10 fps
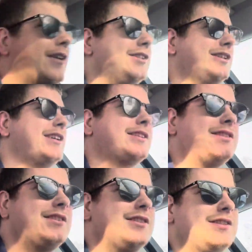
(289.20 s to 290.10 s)

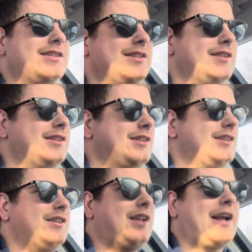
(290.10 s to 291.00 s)
6th,
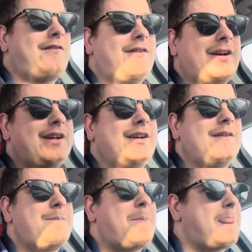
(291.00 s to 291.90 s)
like every
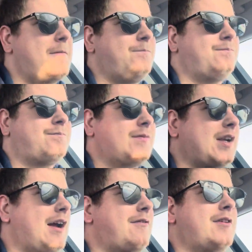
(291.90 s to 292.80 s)

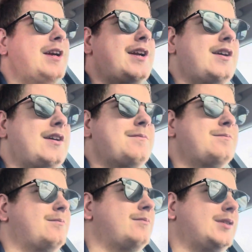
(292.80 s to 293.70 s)
every
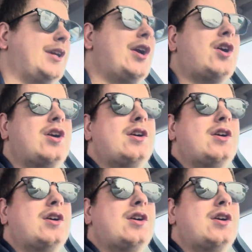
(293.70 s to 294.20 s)
um, year